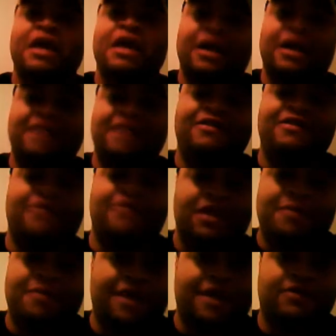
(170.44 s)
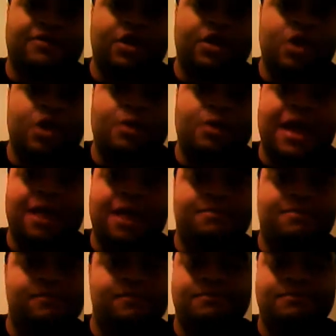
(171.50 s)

consisting of basically no-name